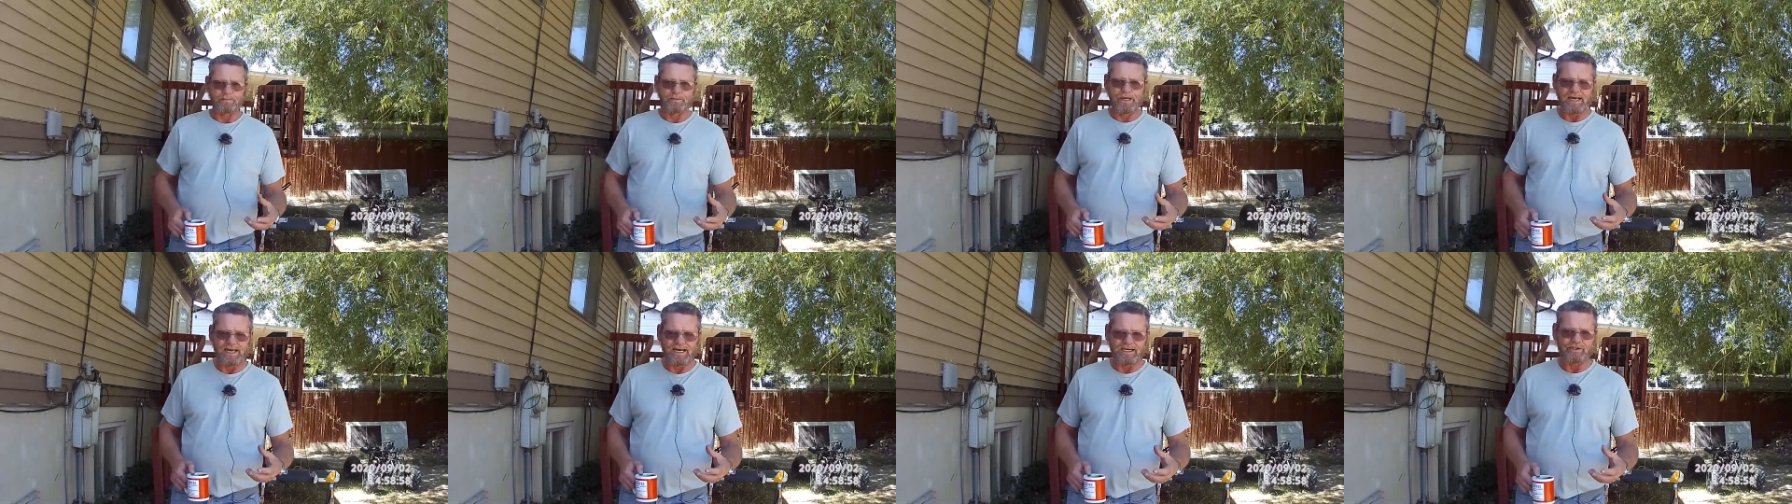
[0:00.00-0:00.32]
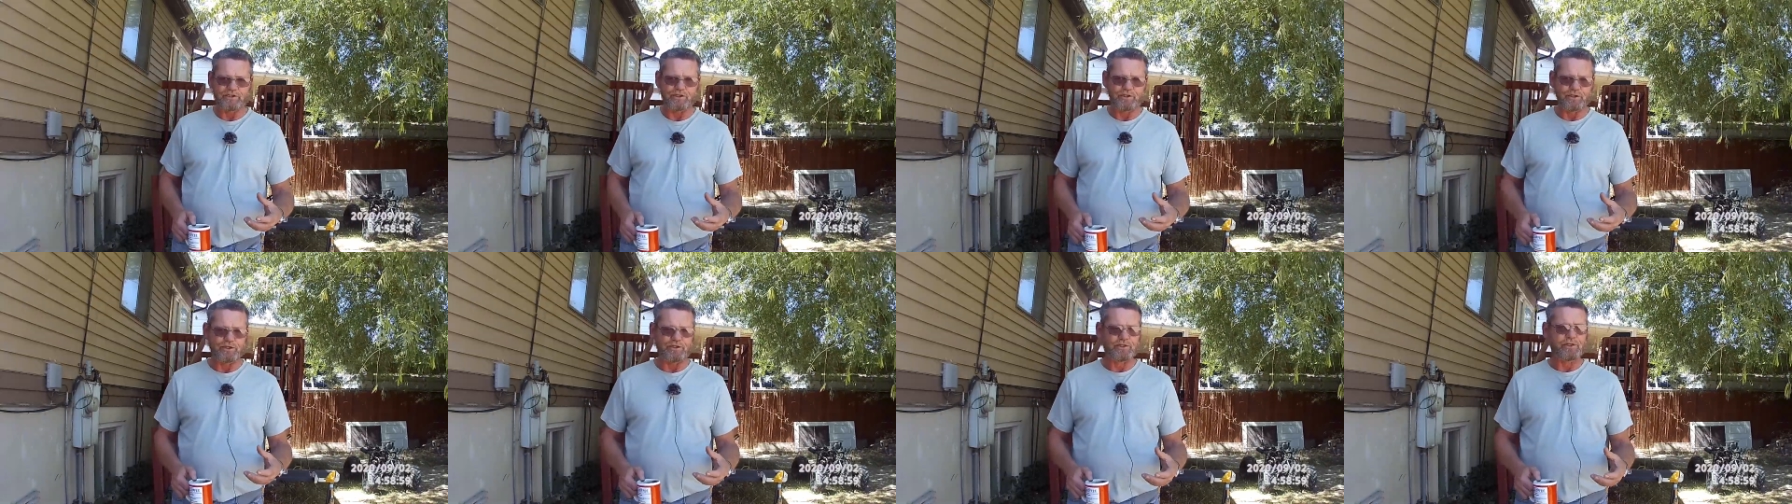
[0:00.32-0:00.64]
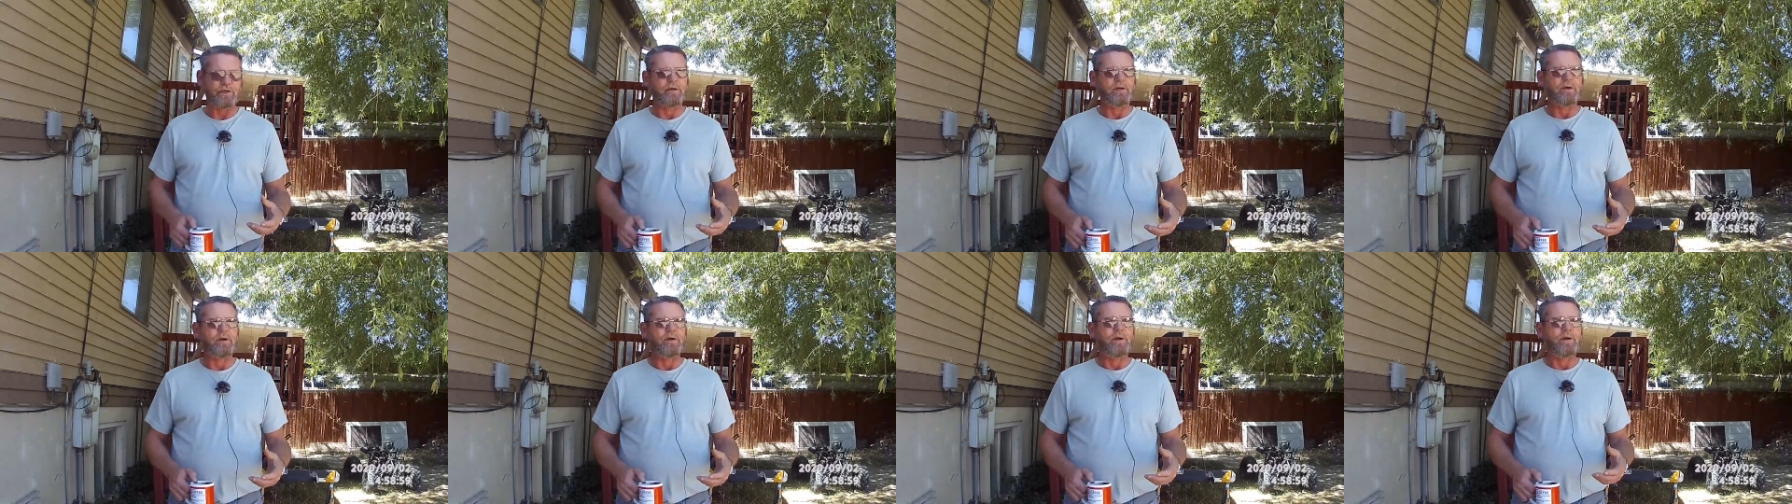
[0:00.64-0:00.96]
cases,
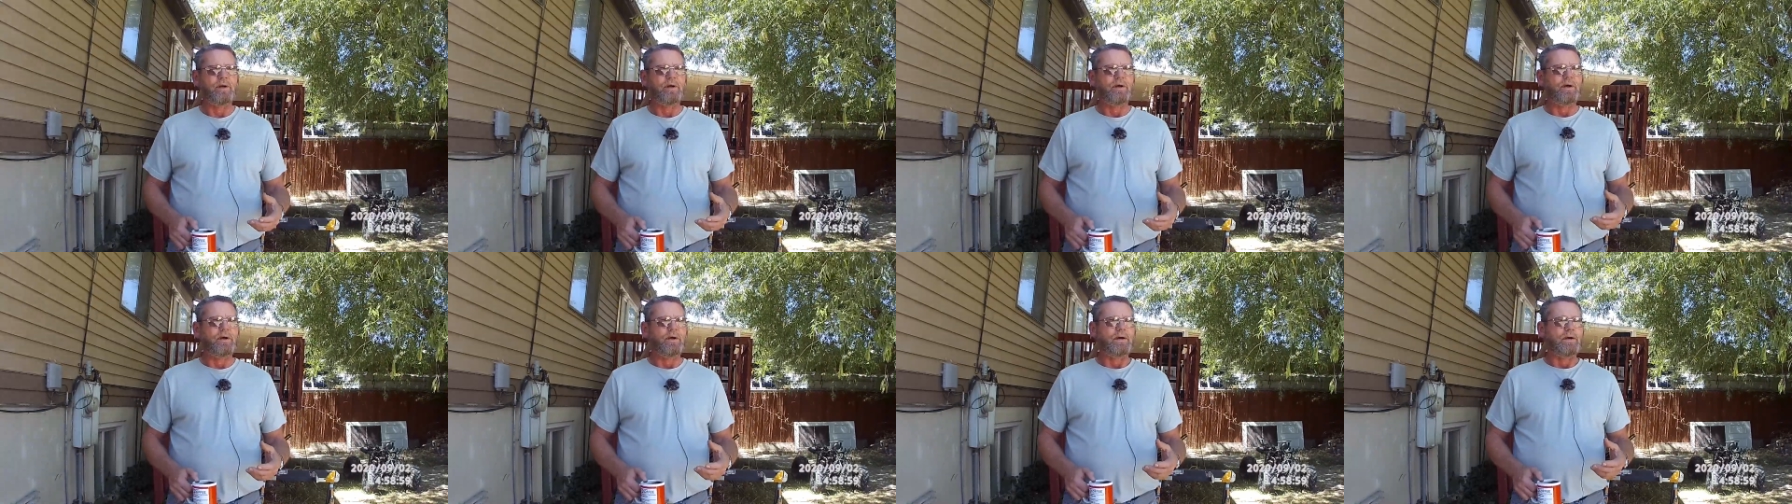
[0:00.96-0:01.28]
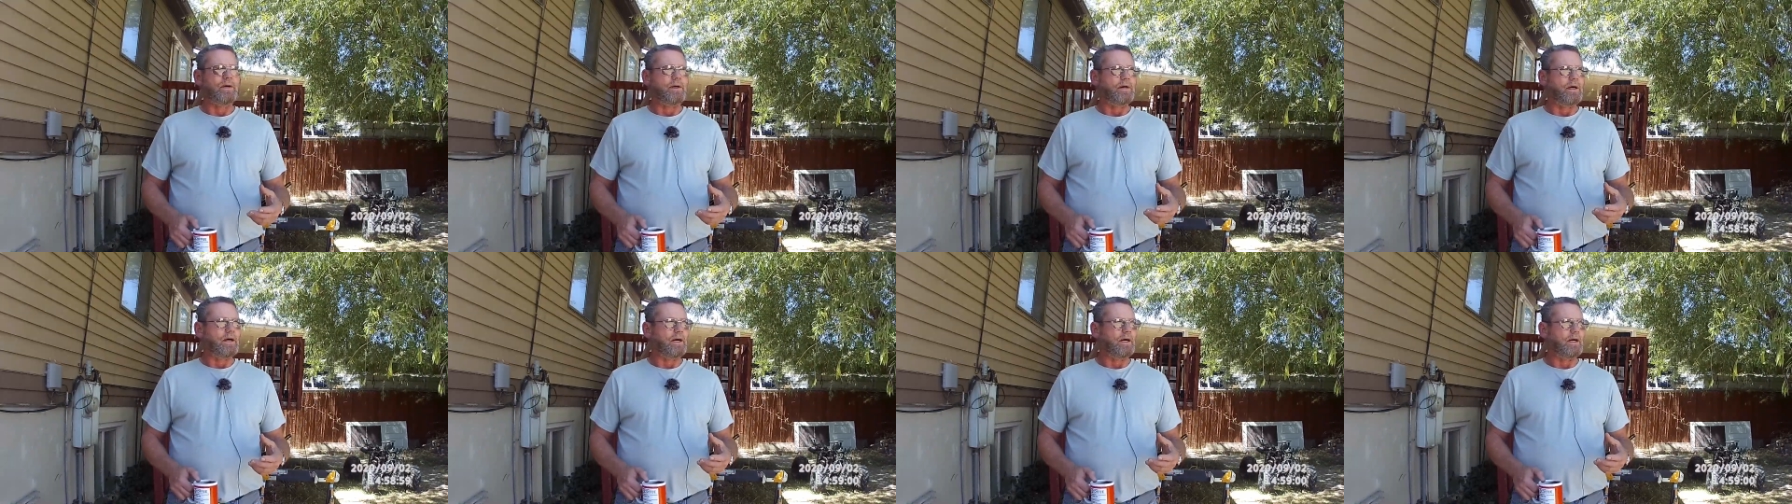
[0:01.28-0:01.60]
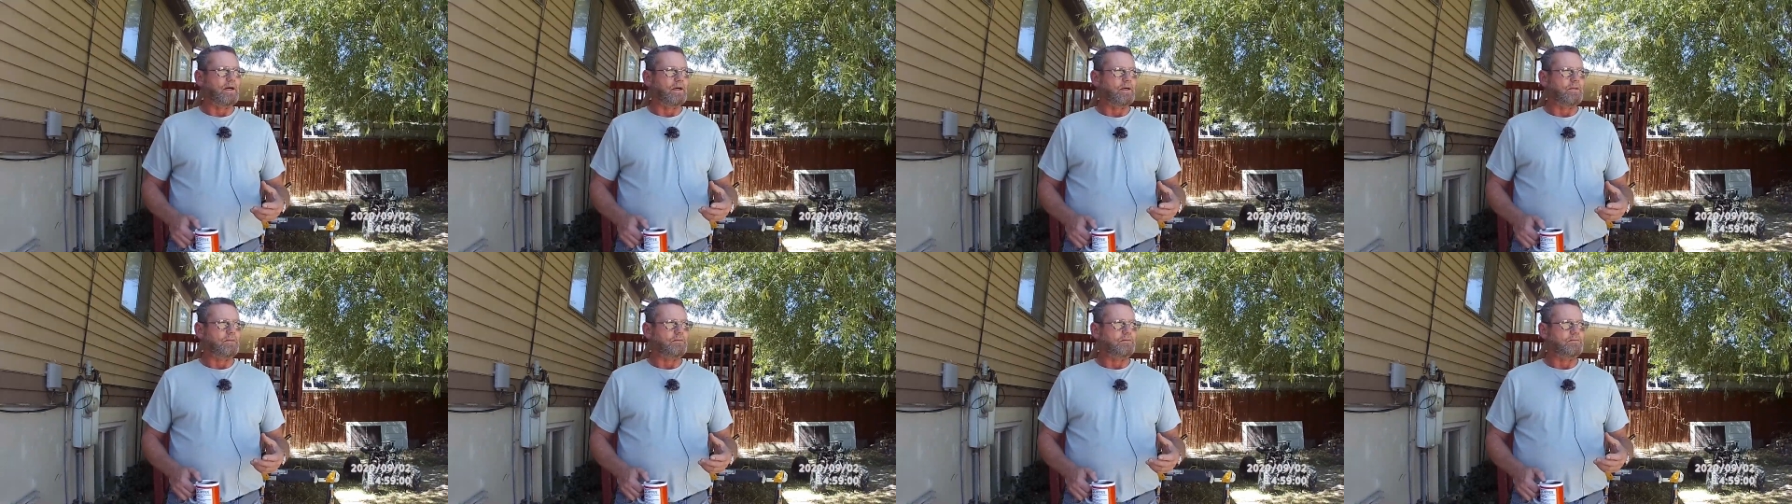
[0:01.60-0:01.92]

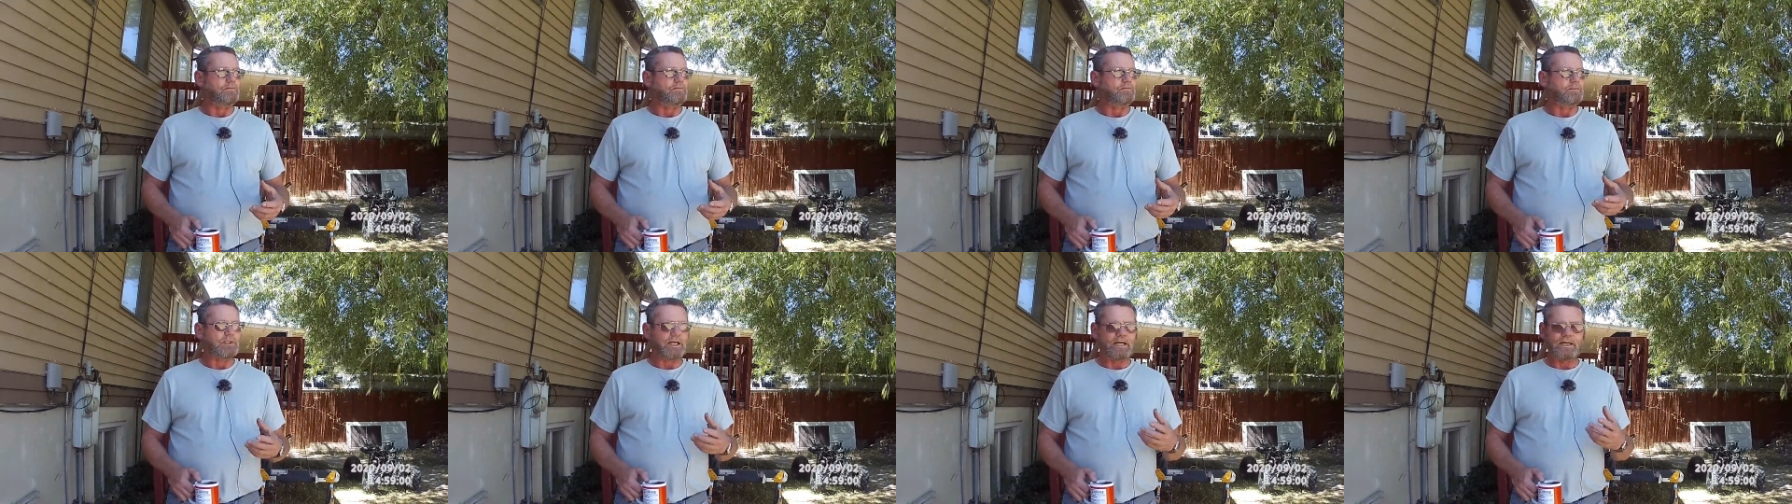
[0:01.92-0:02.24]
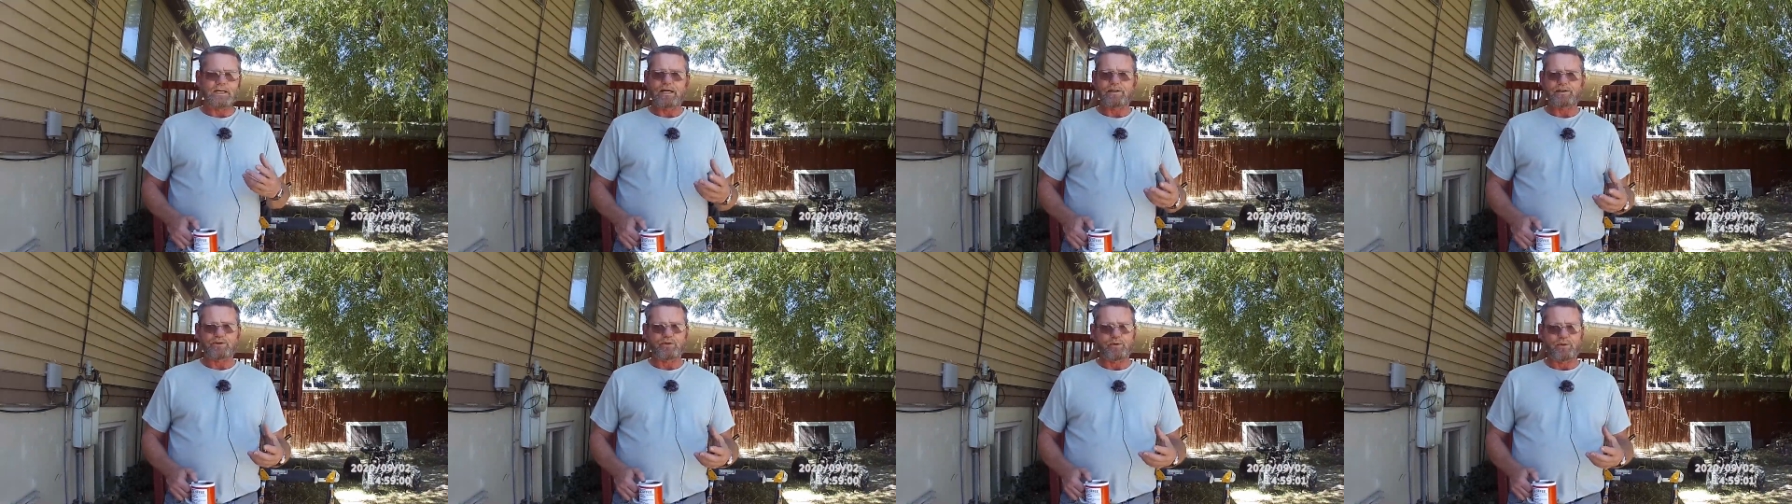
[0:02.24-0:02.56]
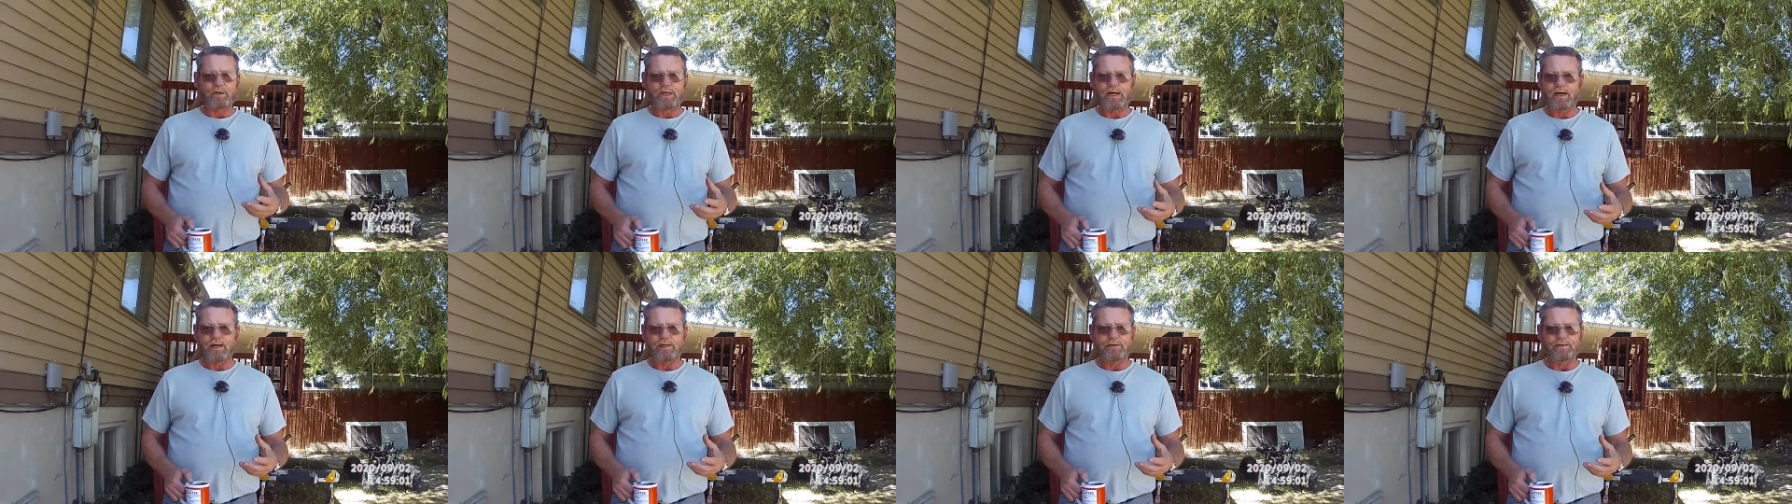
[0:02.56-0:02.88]
and that's
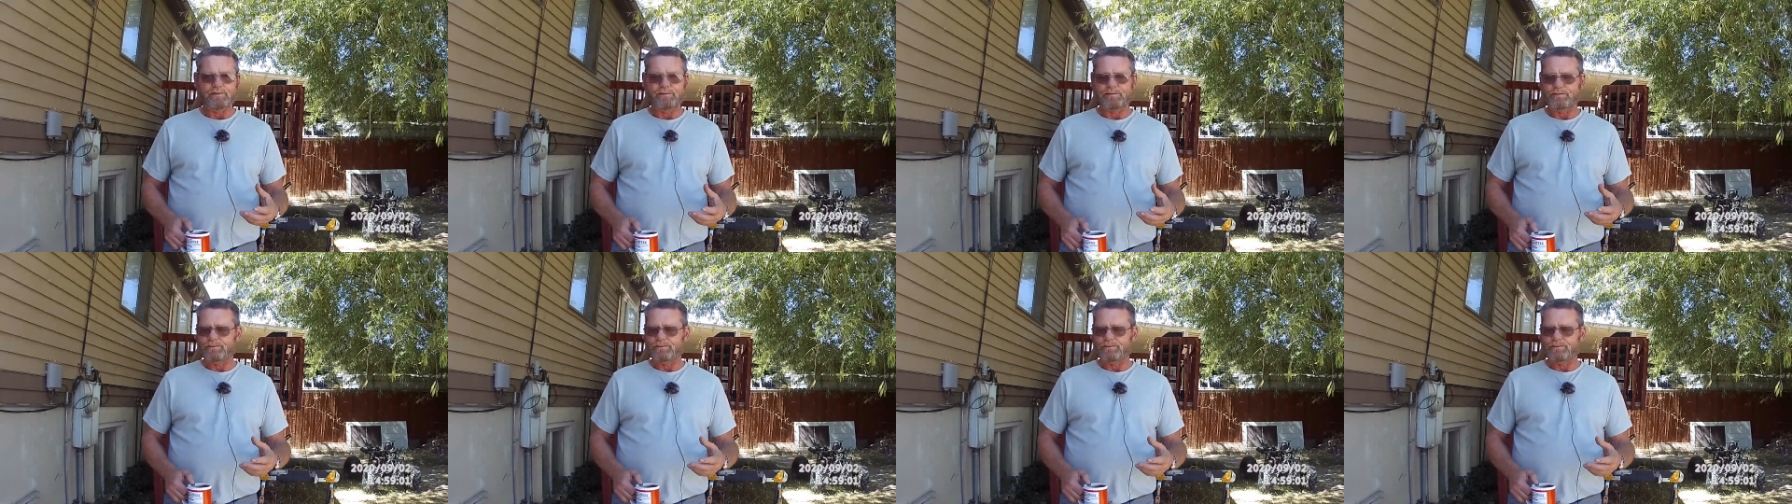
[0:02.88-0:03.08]
okay.